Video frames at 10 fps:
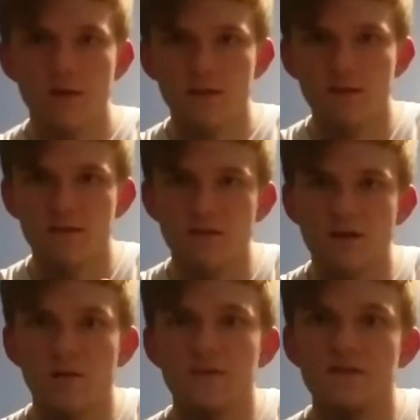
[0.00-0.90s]
this is the
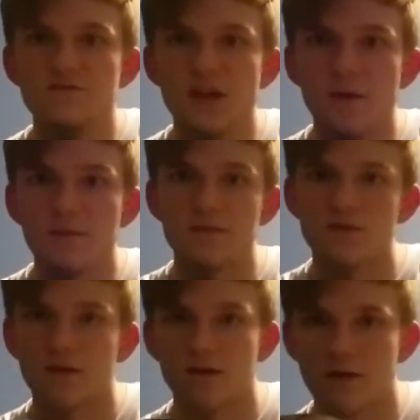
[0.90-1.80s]
company of champions
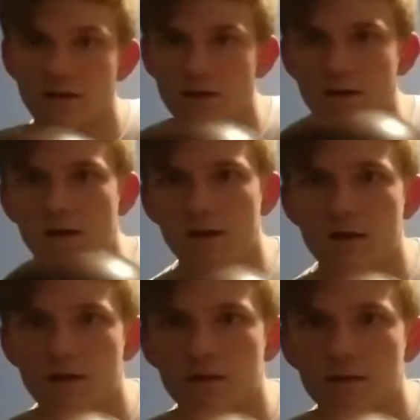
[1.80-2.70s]
right here.
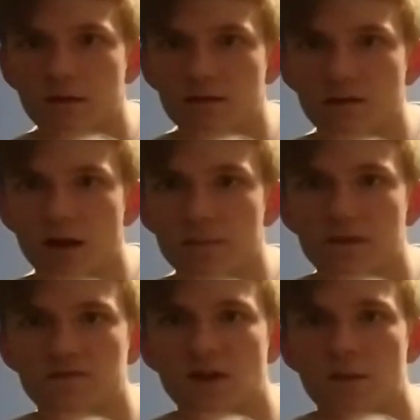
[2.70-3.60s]
This is the
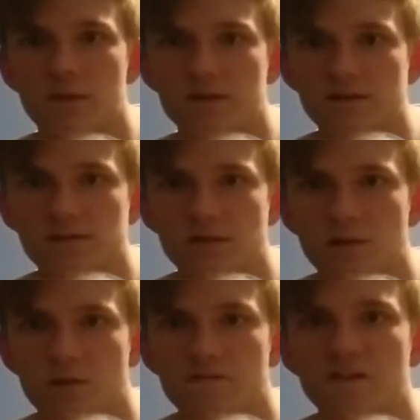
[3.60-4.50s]
company of champions.
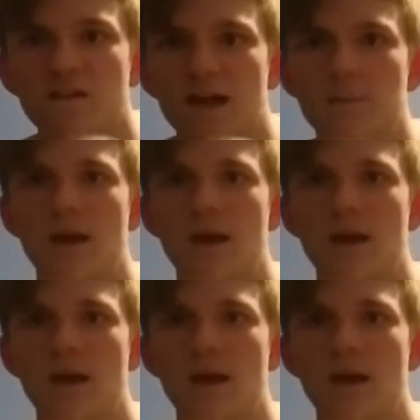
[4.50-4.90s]
Lordfield Lane